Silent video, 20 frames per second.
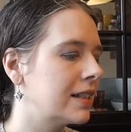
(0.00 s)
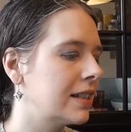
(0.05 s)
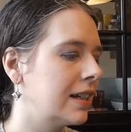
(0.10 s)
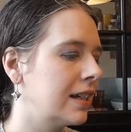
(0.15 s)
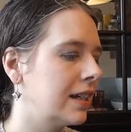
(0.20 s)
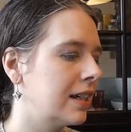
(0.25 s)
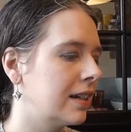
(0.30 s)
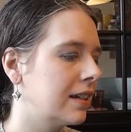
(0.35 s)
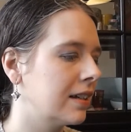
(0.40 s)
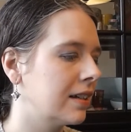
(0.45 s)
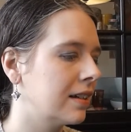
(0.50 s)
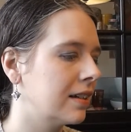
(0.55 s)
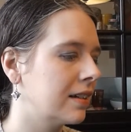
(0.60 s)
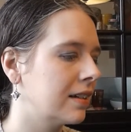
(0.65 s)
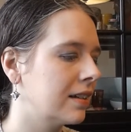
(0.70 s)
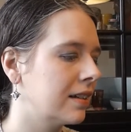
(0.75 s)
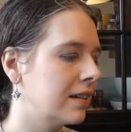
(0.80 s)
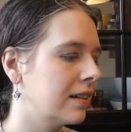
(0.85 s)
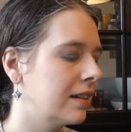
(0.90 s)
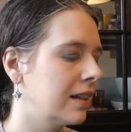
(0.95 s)
see,
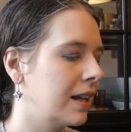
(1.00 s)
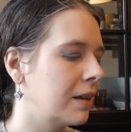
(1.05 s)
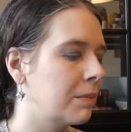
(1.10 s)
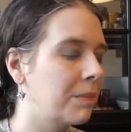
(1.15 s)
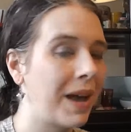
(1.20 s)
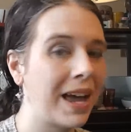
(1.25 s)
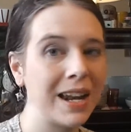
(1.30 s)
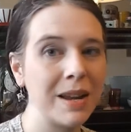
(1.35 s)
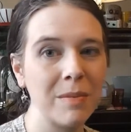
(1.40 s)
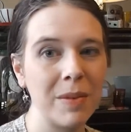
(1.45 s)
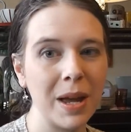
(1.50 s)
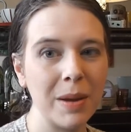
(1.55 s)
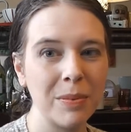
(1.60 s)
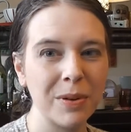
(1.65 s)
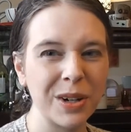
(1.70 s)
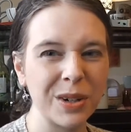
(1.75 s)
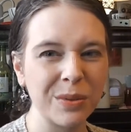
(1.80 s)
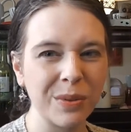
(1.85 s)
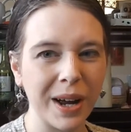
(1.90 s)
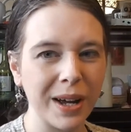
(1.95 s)
like pen and
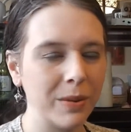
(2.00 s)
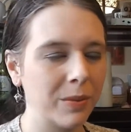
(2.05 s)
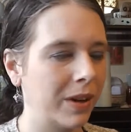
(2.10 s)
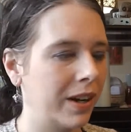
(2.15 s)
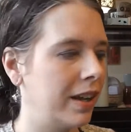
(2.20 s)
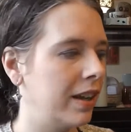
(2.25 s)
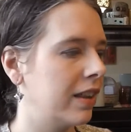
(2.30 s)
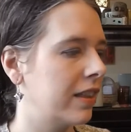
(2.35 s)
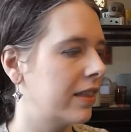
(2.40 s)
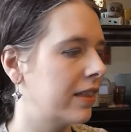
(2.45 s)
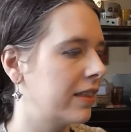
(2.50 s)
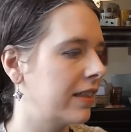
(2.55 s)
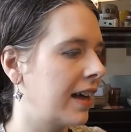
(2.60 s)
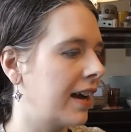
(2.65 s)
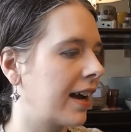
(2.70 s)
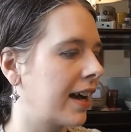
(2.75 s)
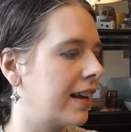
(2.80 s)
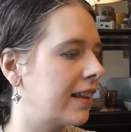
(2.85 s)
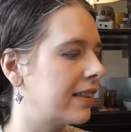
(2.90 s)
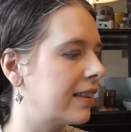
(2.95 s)
paper to write with,
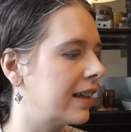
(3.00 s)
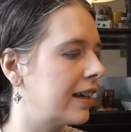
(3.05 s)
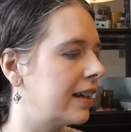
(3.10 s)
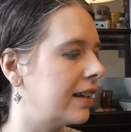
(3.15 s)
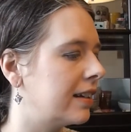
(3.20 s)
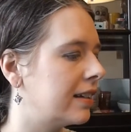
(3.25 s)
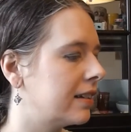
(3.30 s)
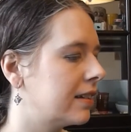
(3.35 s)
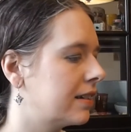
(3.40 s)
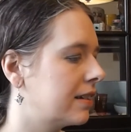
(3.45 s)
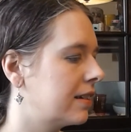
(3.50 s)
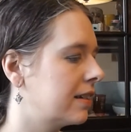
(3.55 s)
that kind of thing.